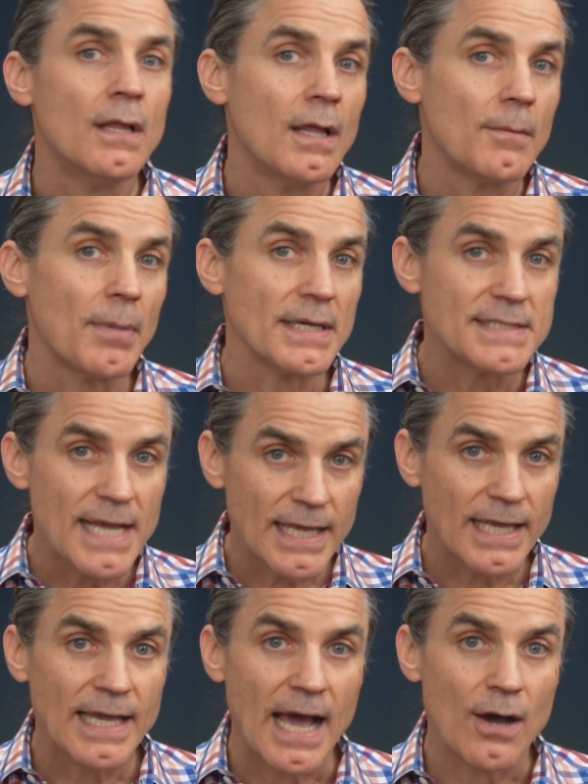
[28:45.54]
By
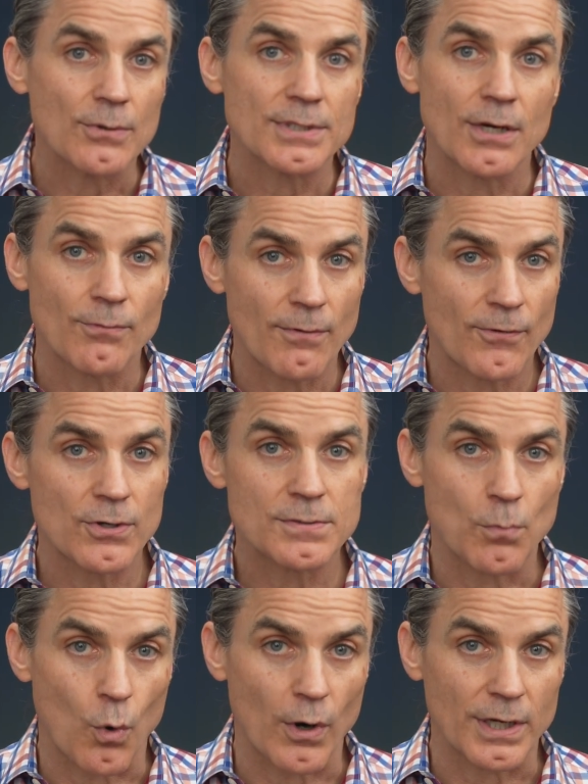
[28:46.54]
taking out a reverse
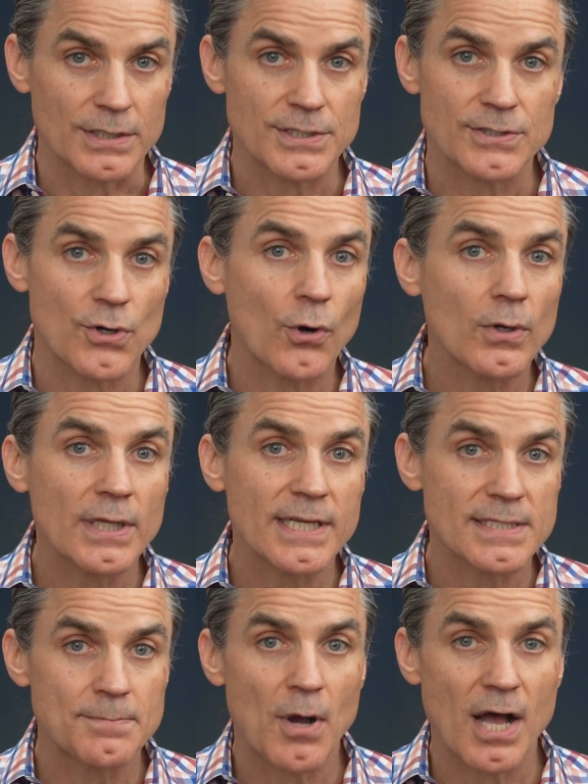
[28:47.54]
mortgage as early as
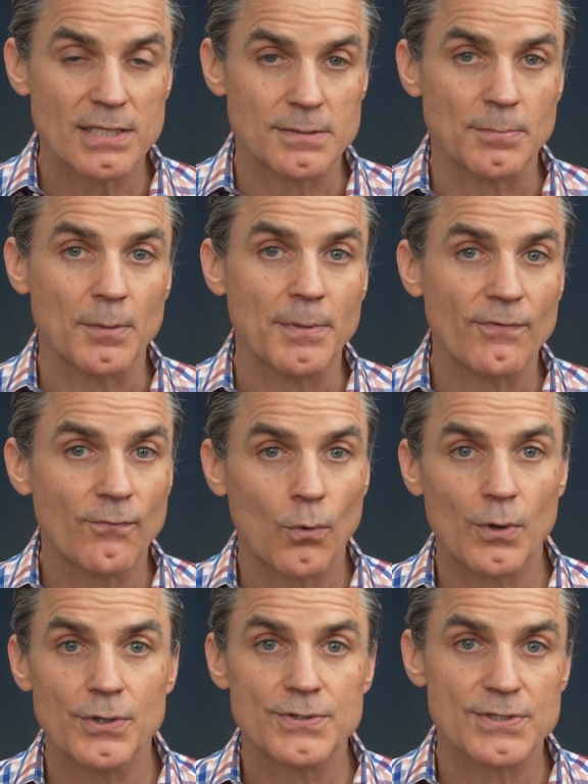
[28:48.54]
possible before
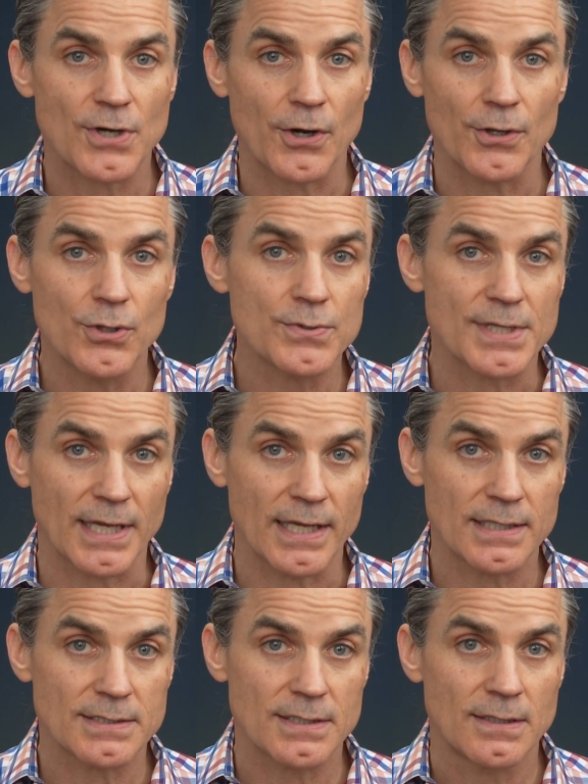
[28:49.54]
you start using
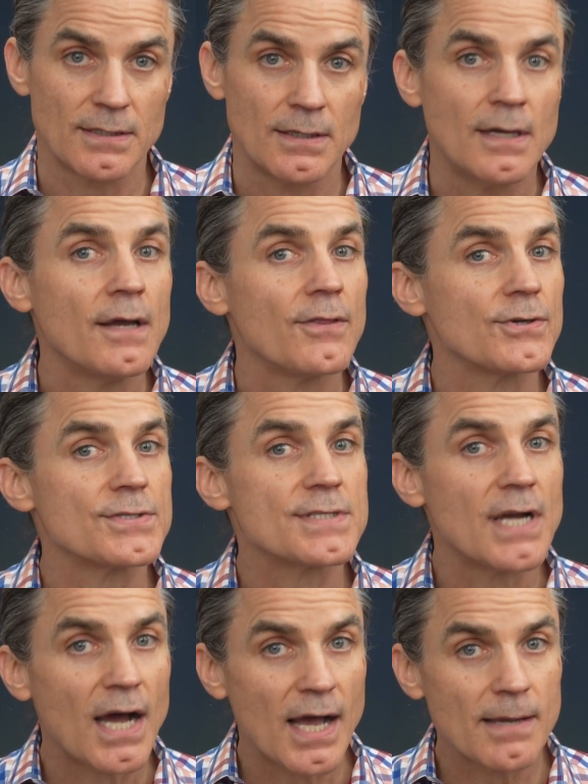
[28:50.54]
it, there's
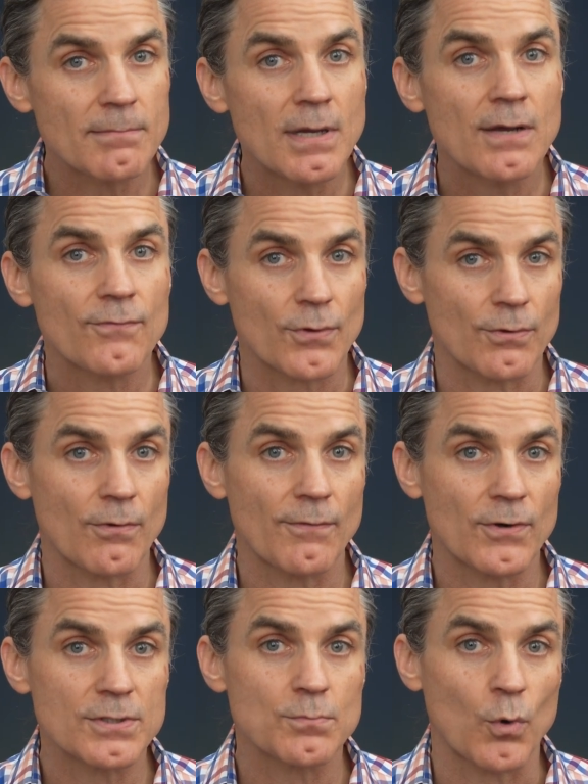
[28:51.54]
time for the
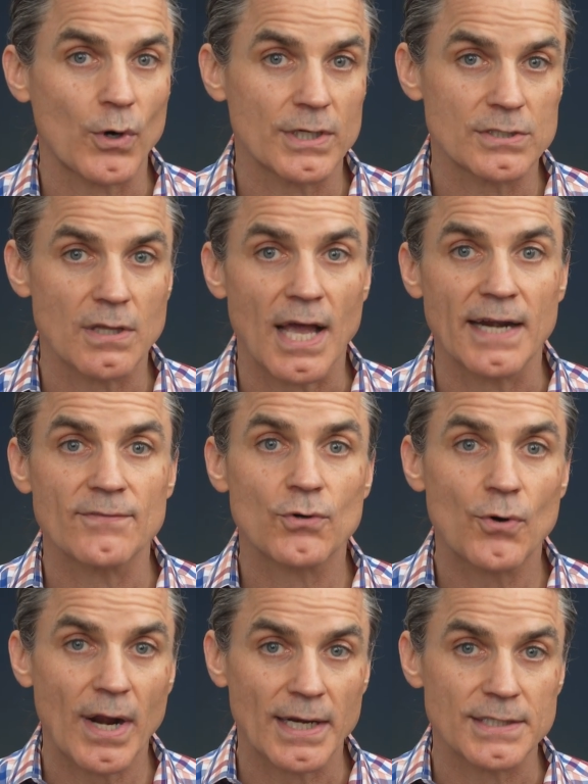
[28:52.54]
reverse mortgage line of
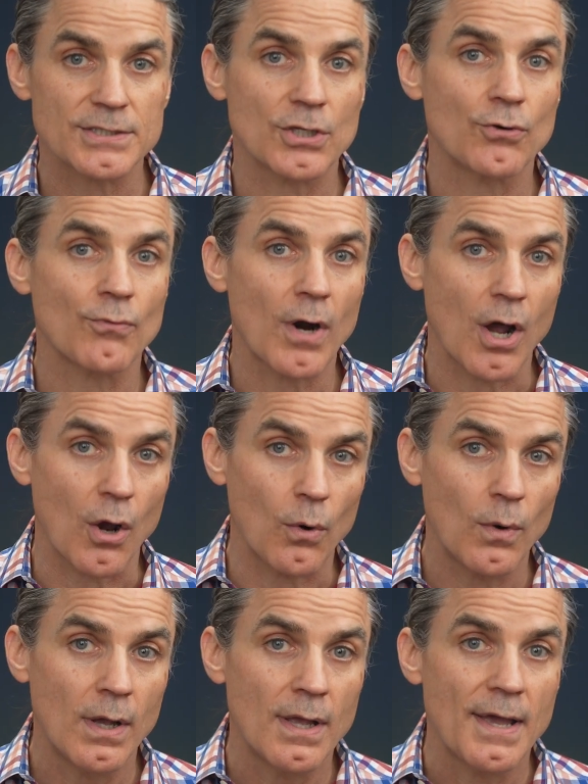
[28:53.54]
credit to
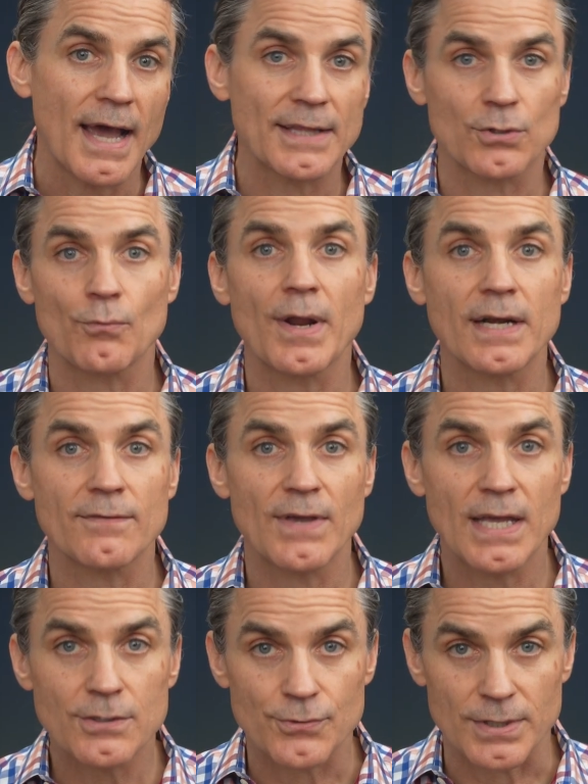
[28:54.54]
grow at the rate of
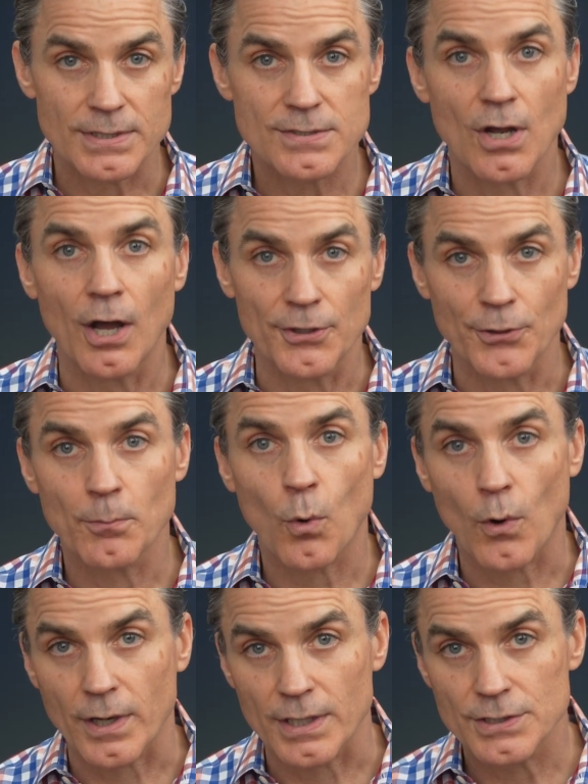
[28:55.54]
interest on your
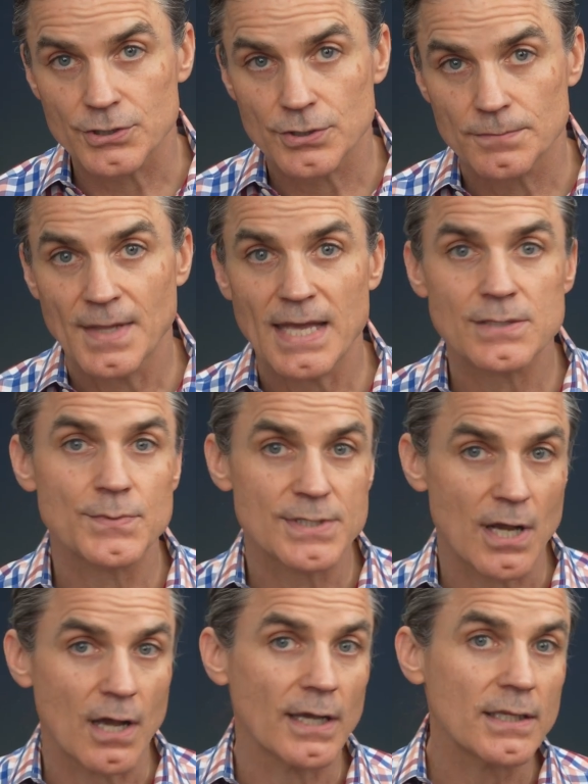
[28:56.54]
mortgage, as we
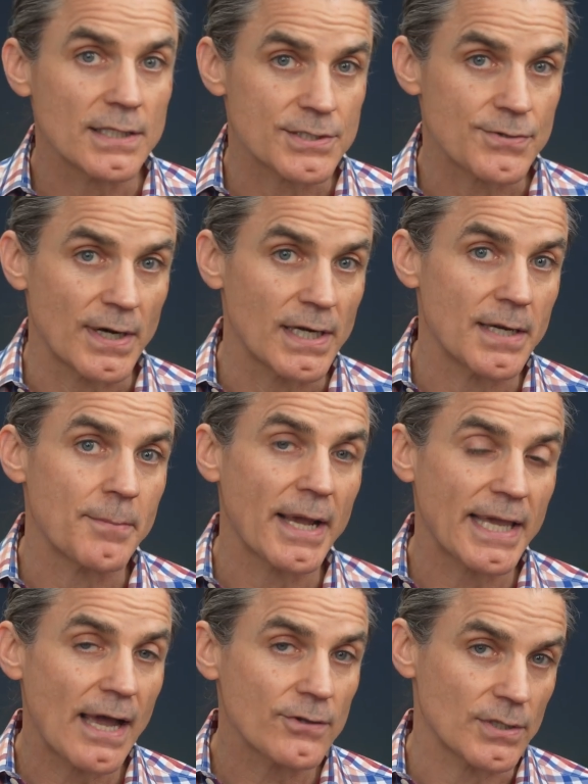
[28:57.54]
saw illustrated in my
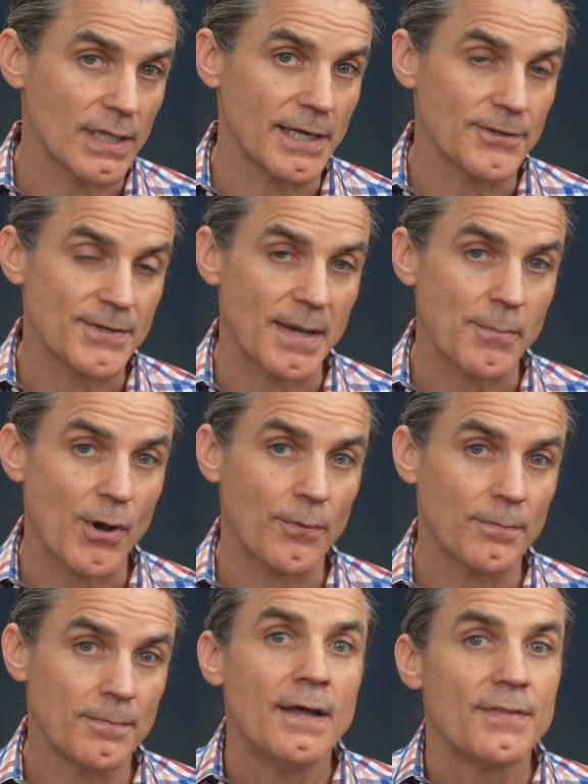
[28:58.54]
calculator demo.
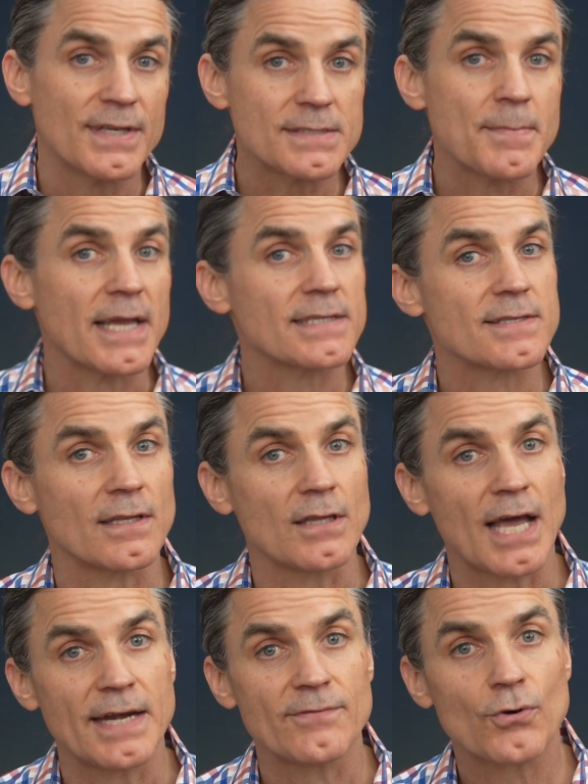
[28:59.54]
This makes
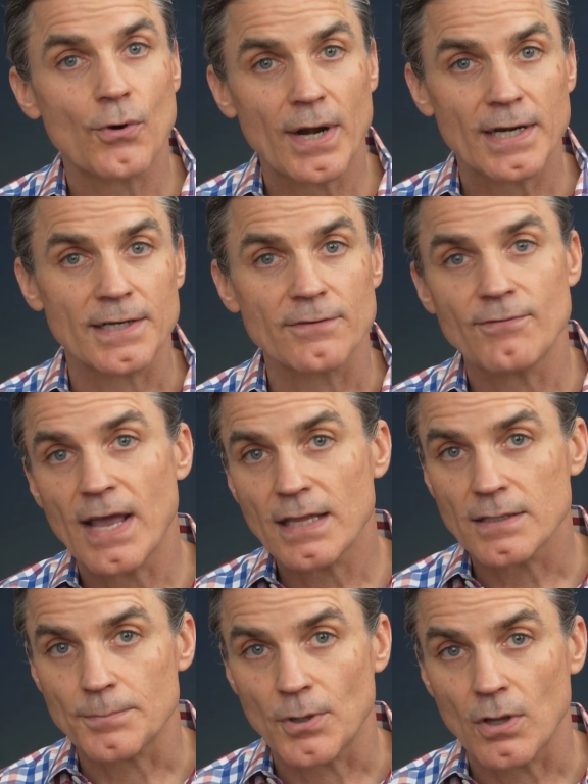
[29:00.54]
line of credit
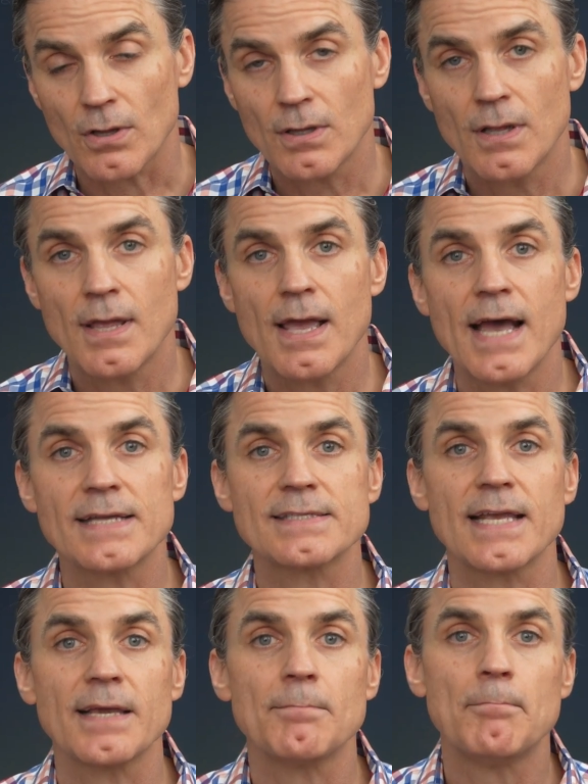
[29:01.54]
available as
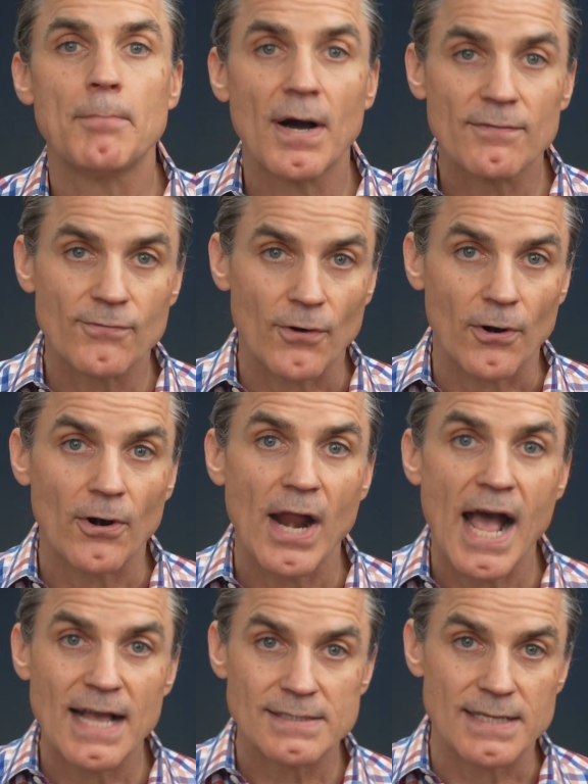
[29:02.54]
a buffer
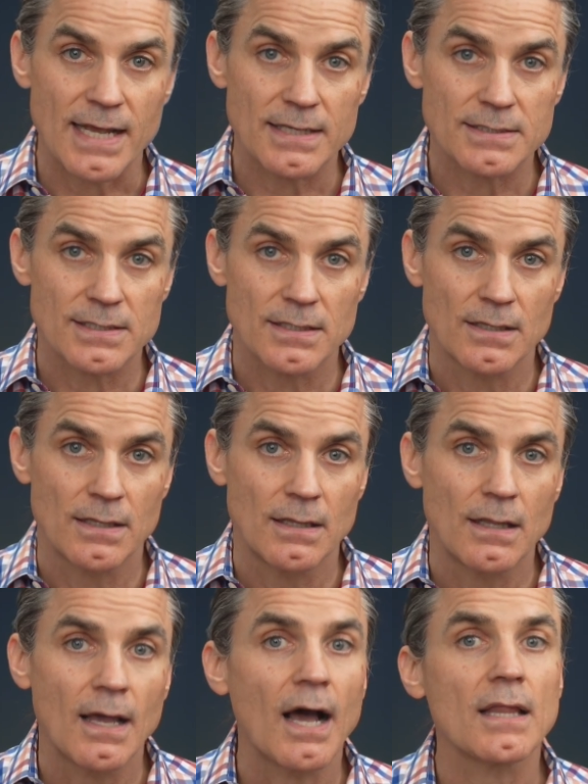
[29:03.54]
asset,
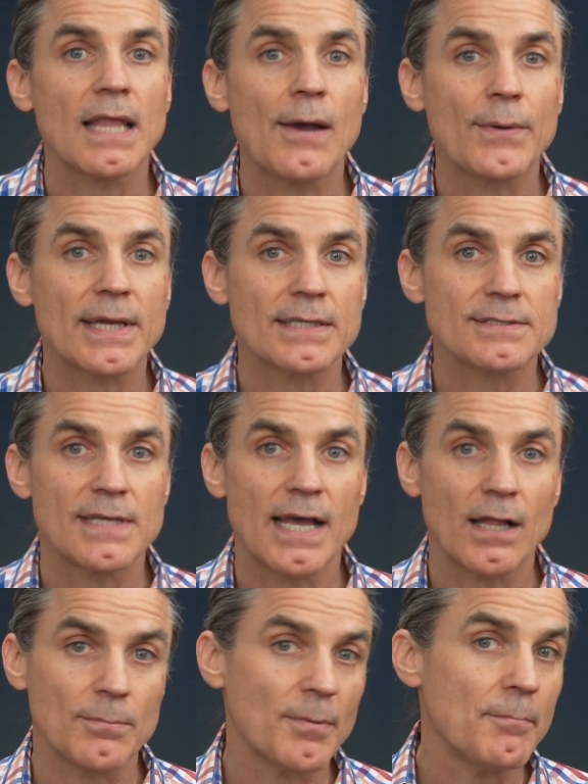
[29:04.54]
allowing it to
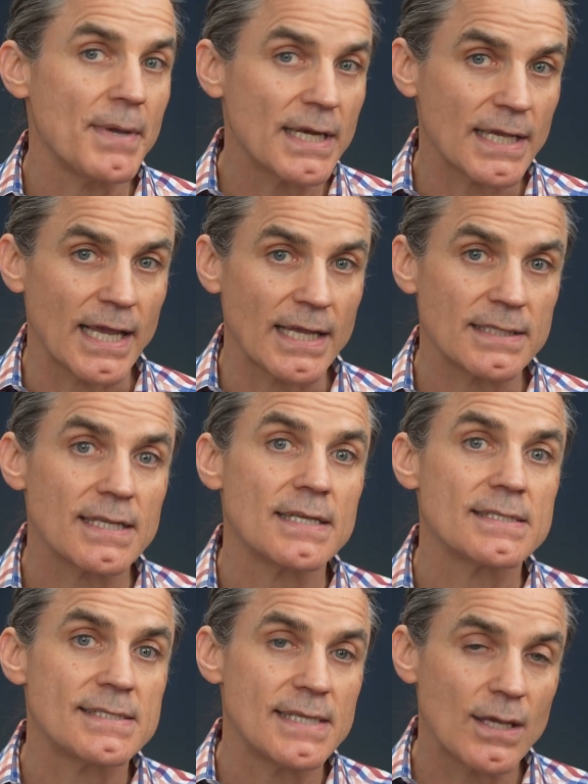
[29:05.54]
help mitigate
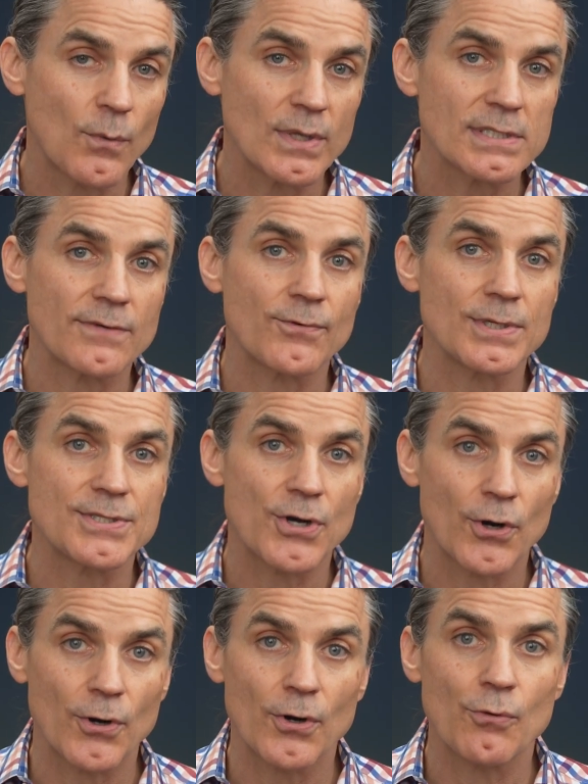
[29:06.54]
sequence of
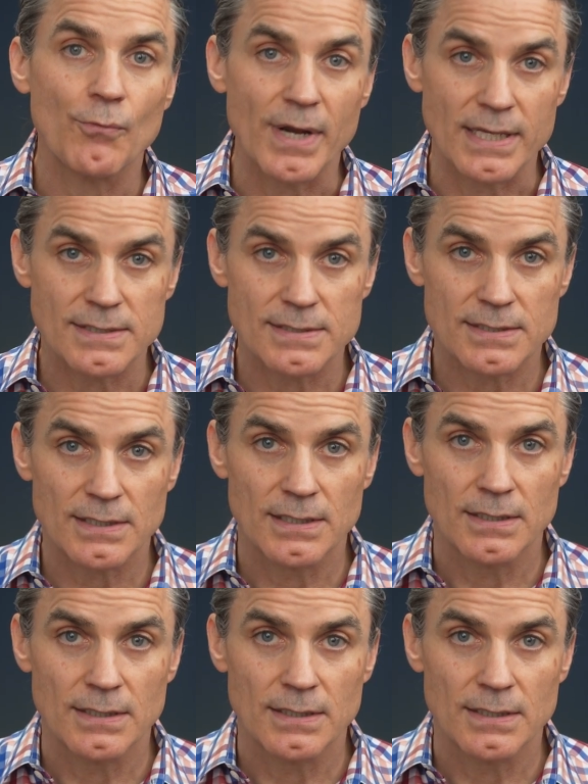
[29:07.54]
return risk.